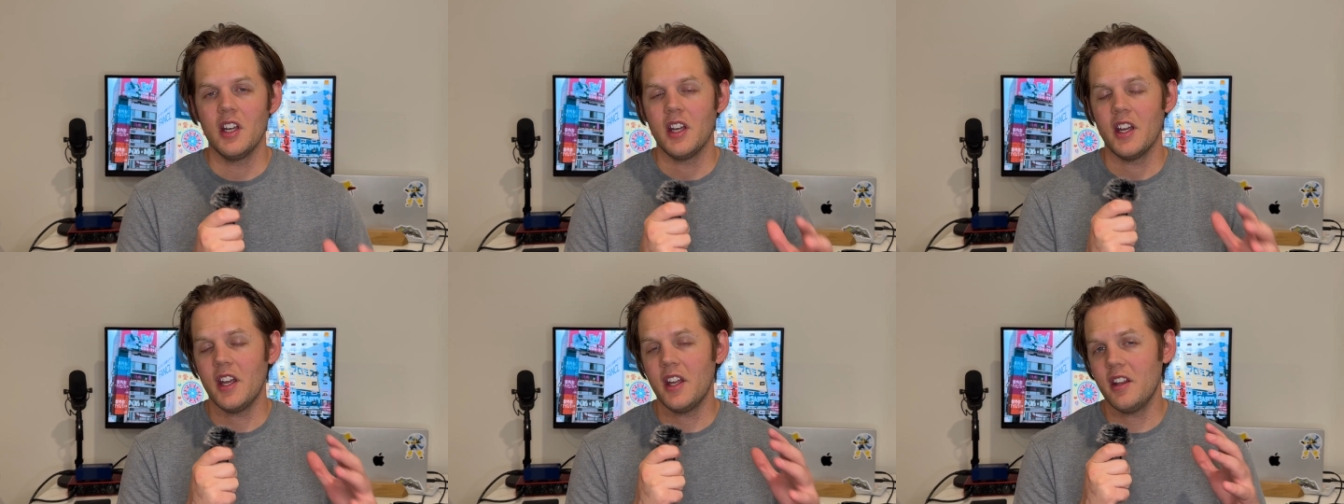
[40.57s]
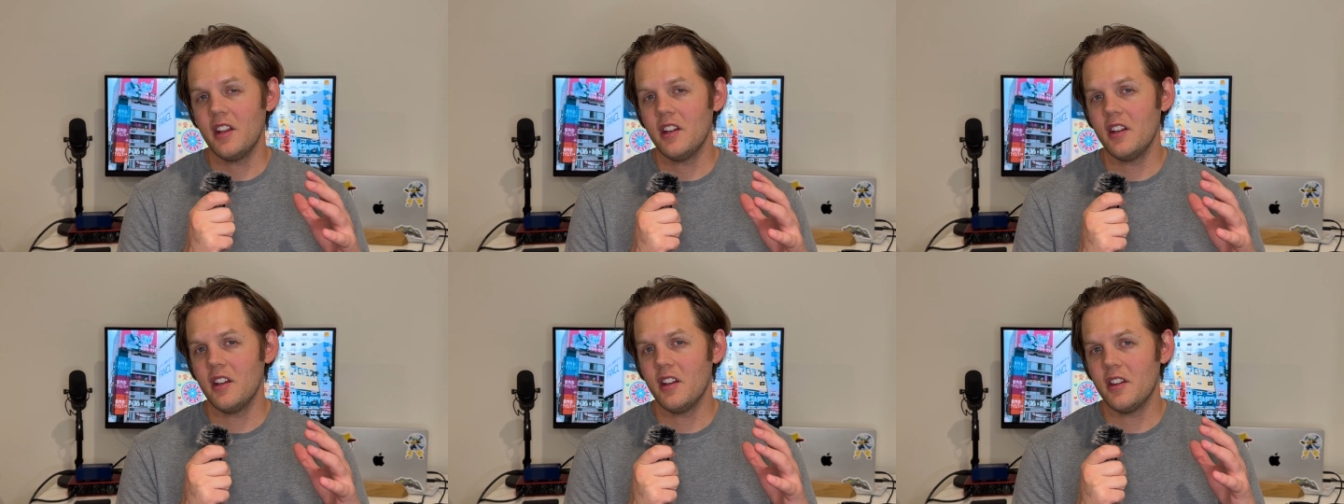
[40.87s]

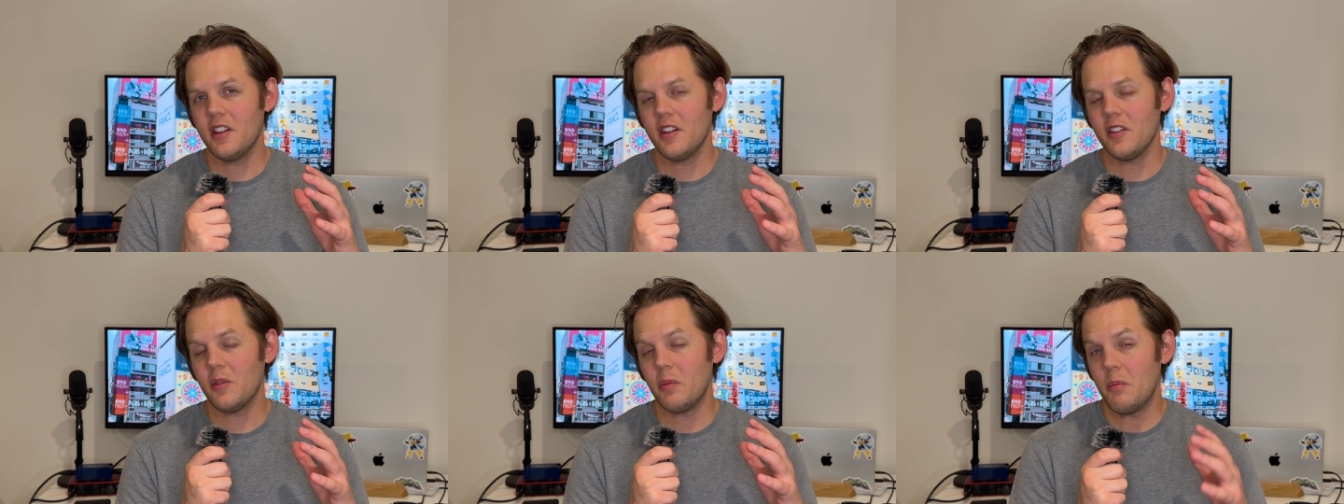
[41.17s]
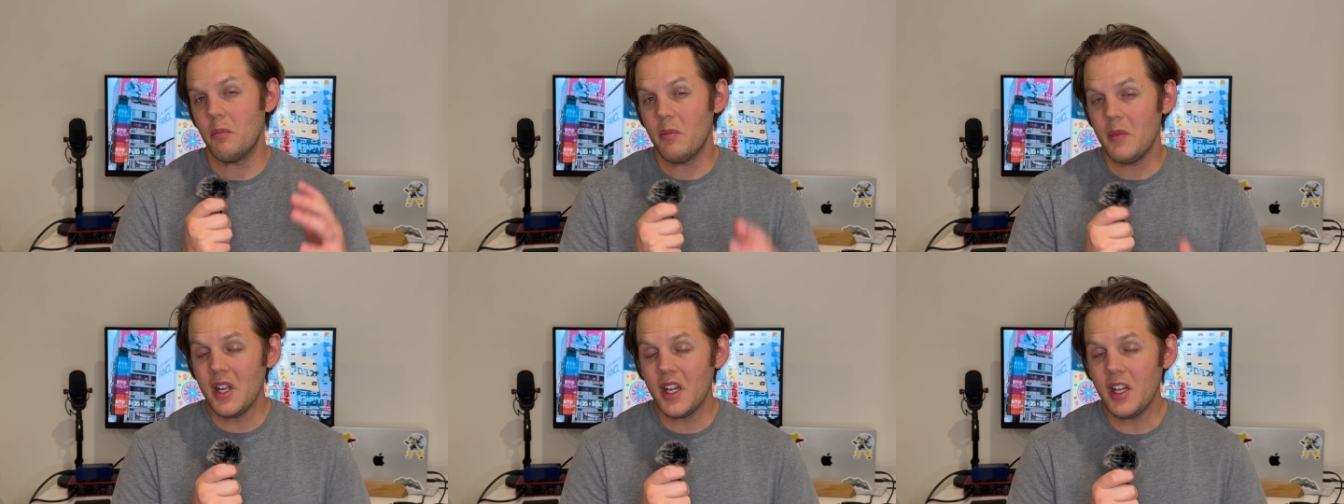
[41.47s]
and this
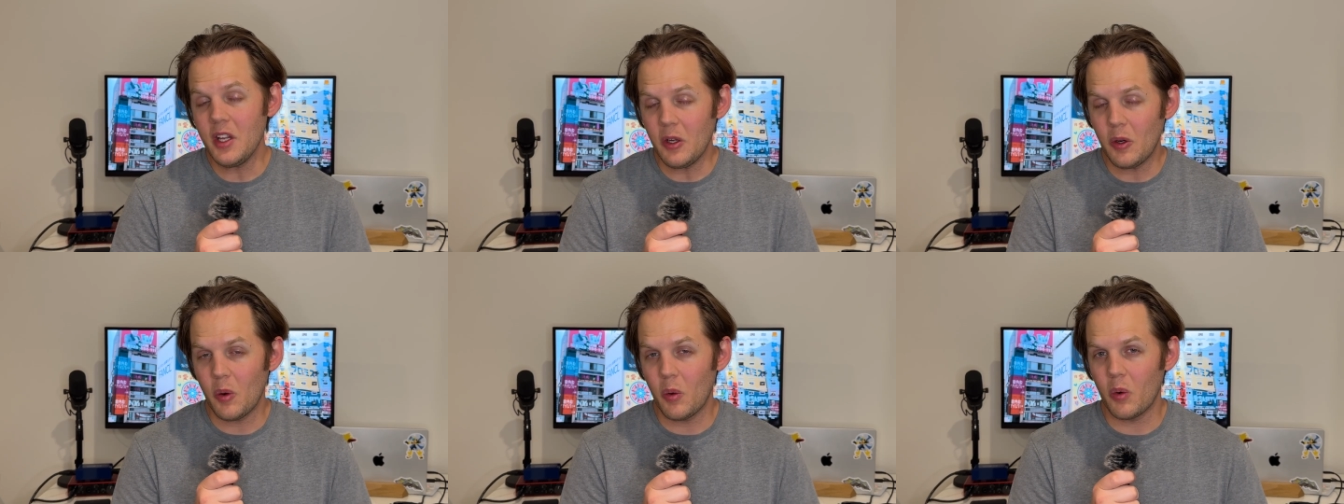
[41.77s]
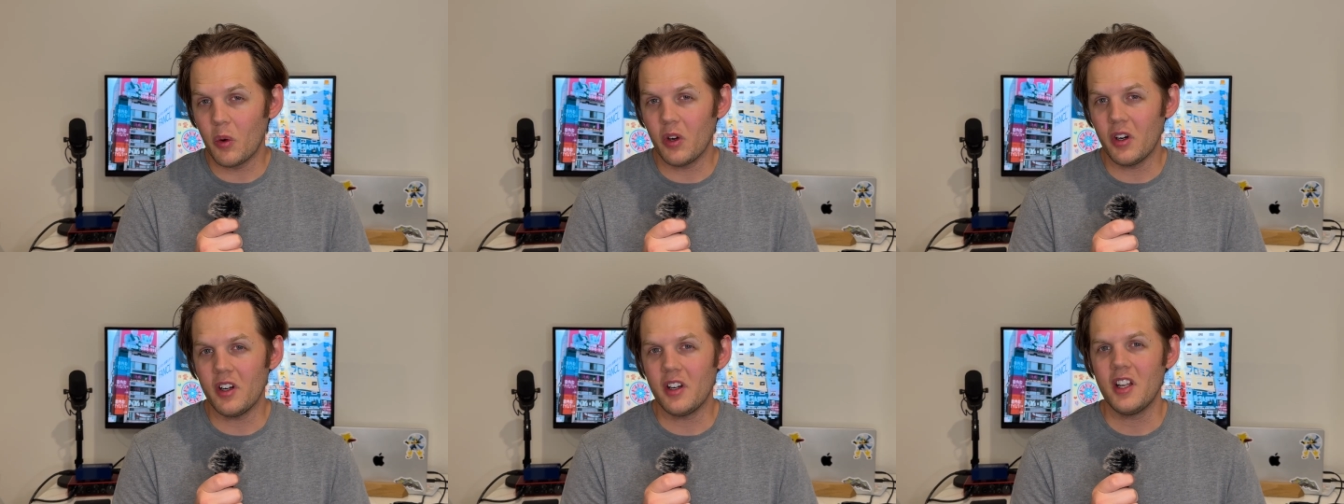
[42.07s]

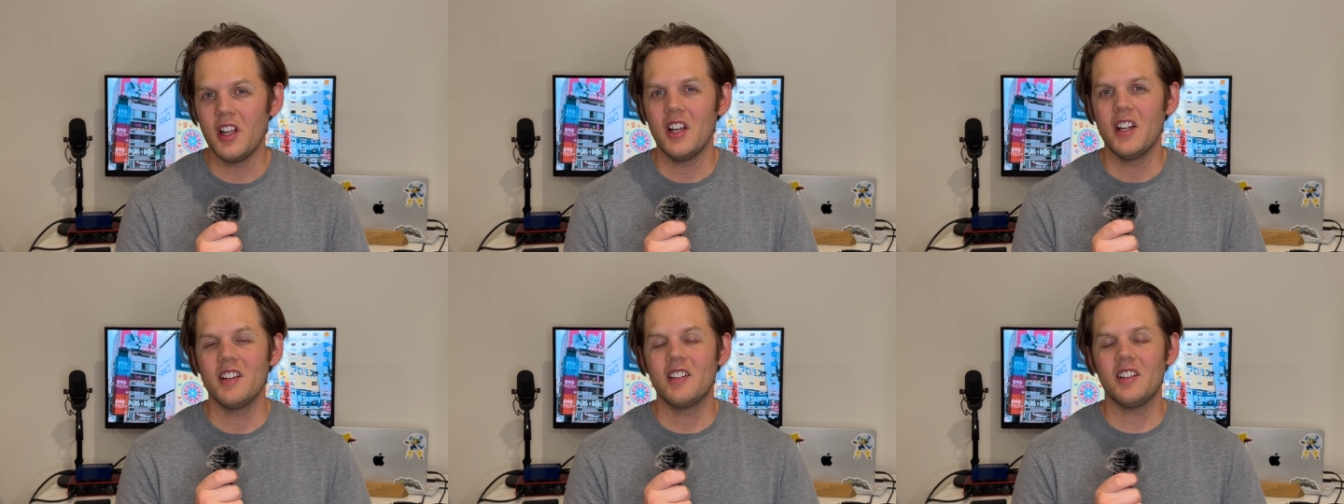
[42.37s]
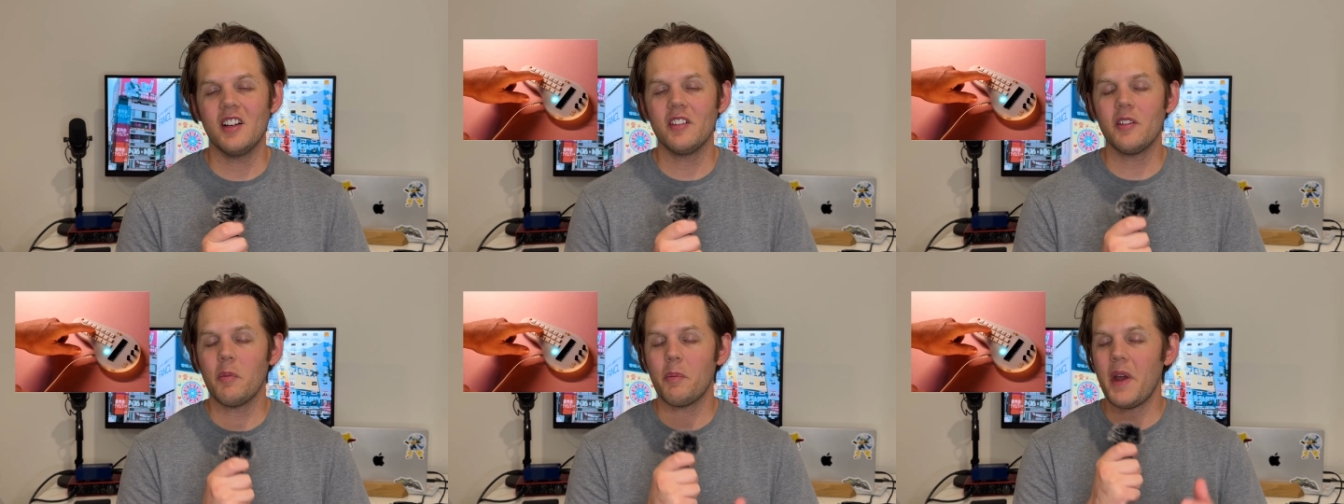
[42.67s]
Minichord
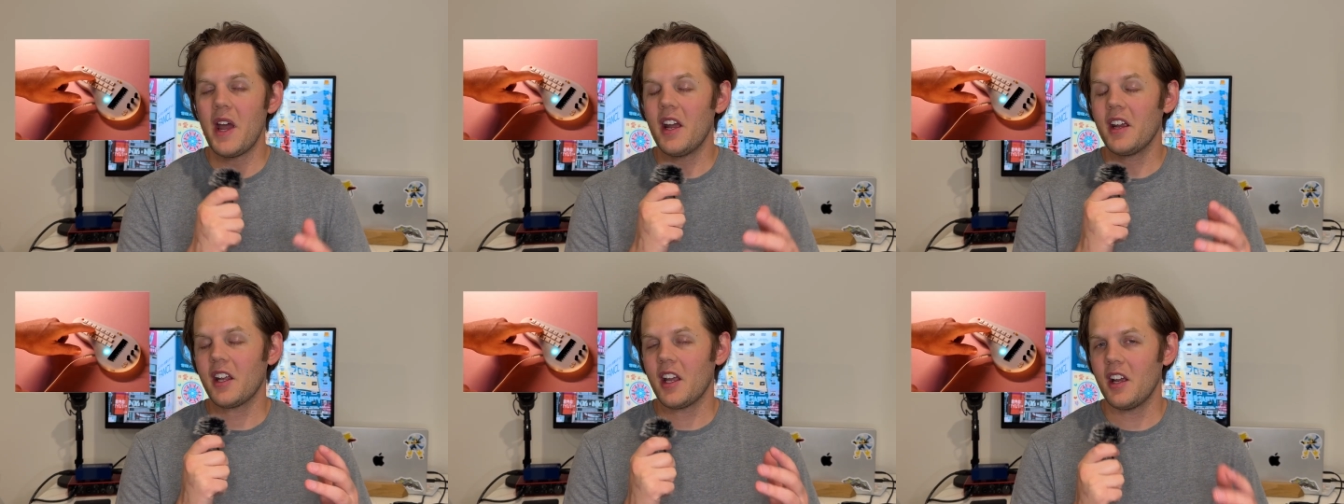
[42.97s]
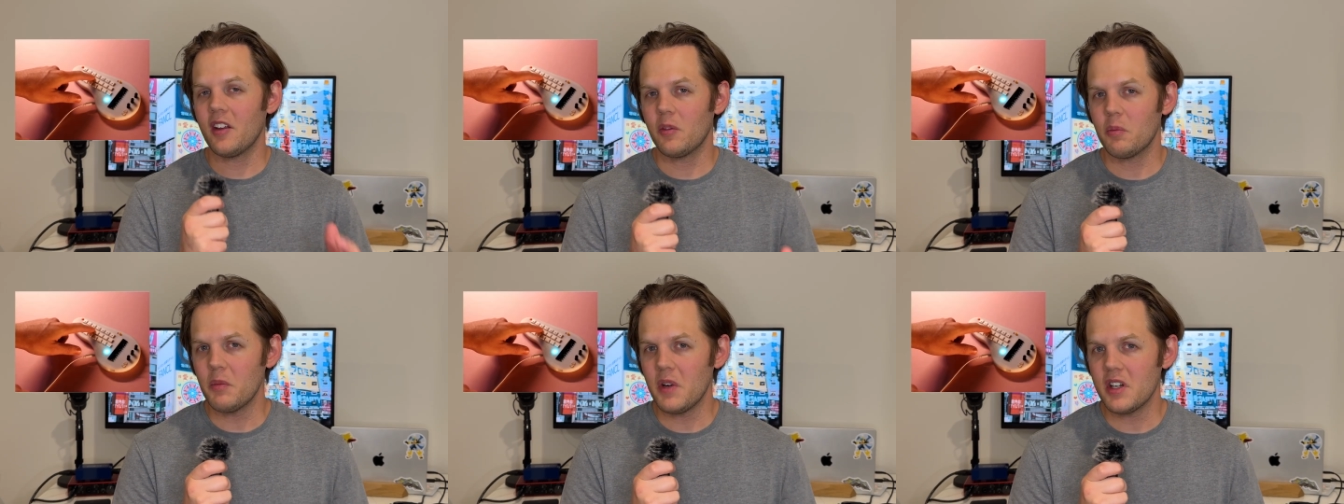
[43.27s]
doesn't pack
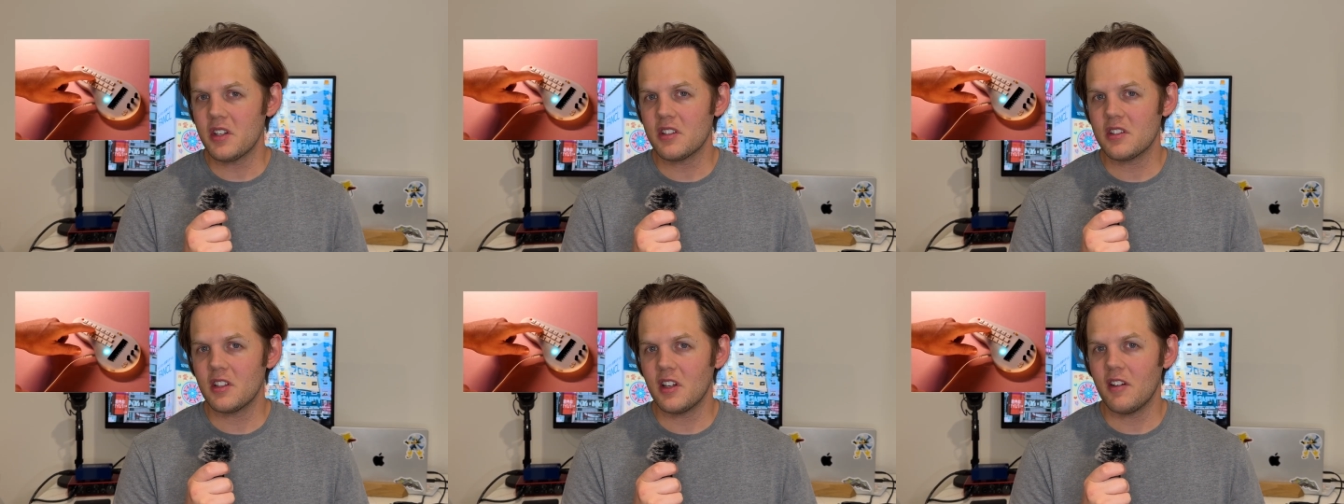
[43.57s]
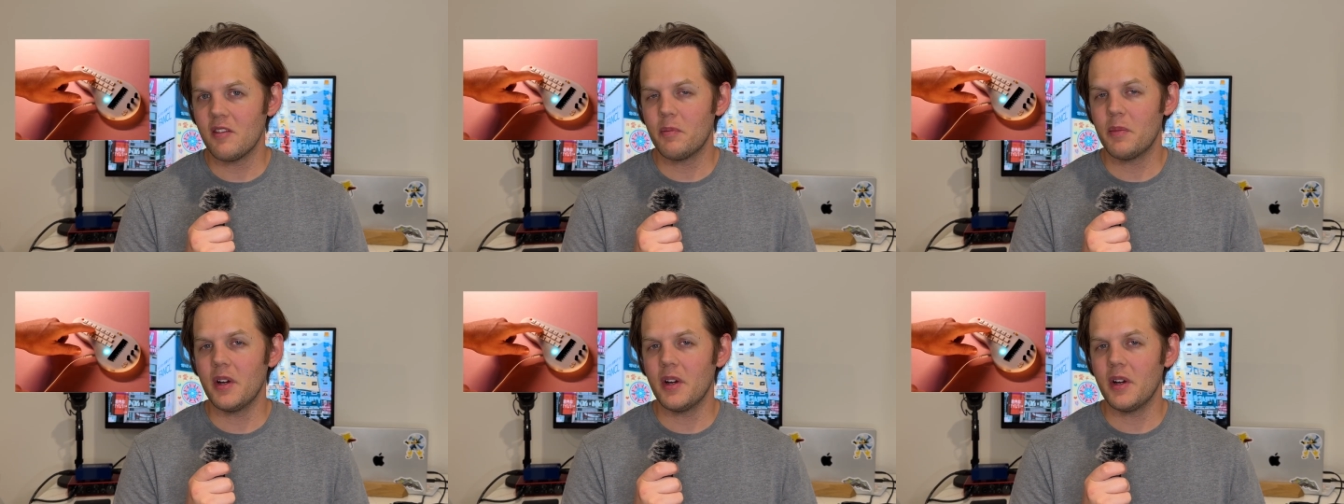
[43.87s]
as much stuff,